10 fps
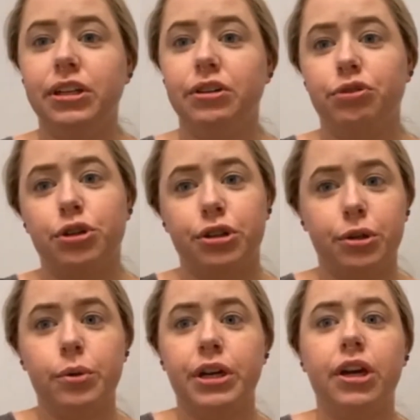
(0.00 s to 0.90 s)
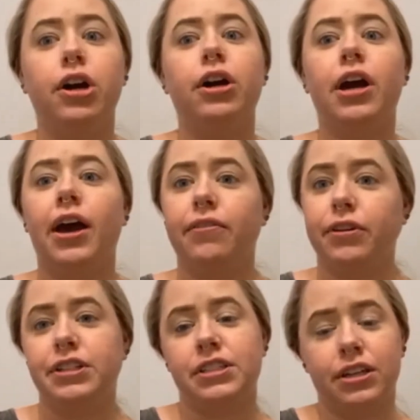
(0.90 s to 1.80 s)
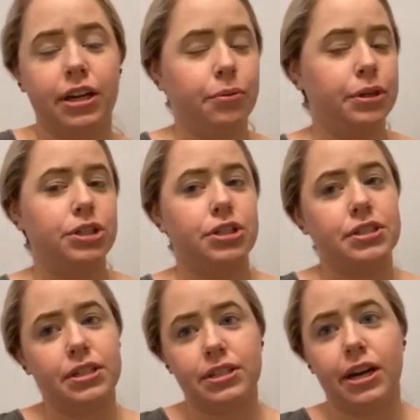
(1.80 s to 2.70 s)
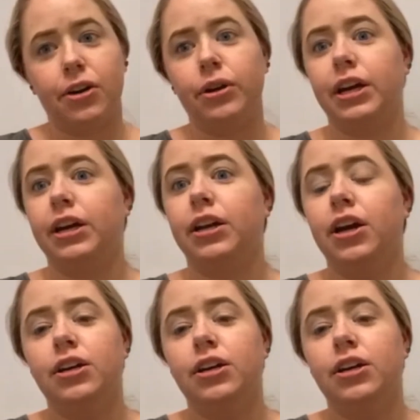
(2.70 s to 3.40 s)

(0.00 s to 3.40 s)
If you're new here, every Sunday we just sit down and